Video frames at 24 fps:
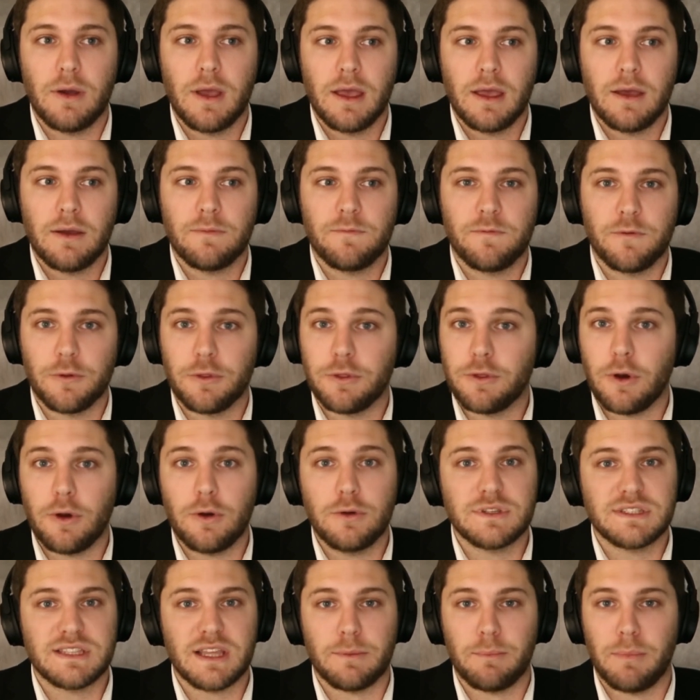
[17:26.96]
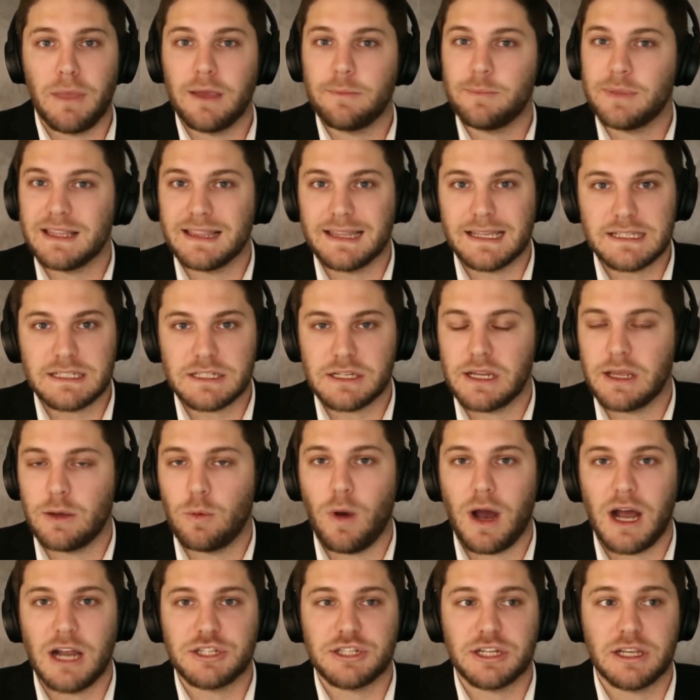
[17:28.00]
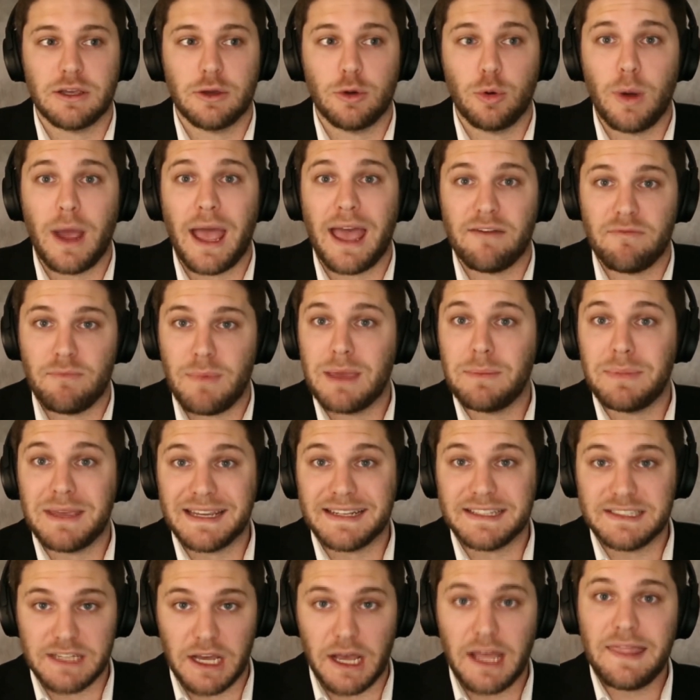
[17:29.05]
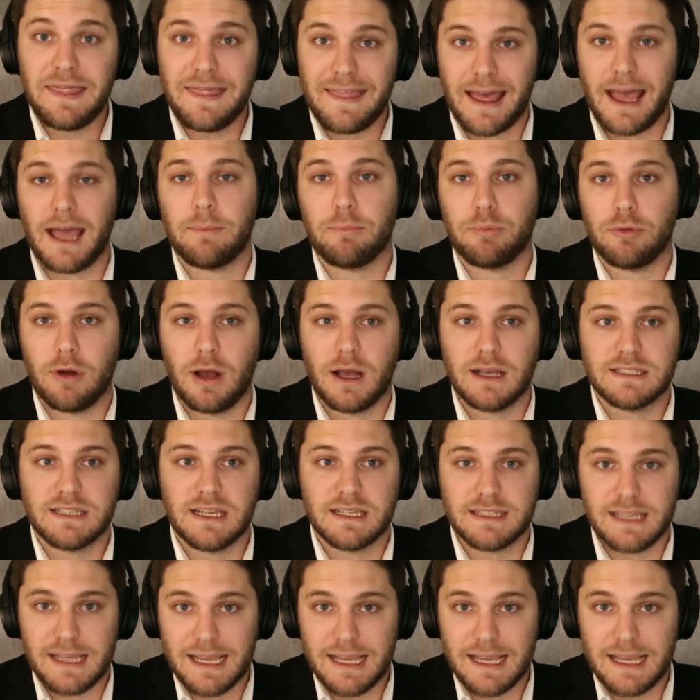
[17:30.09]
For those that may be listening, watching, who have maybe done that process,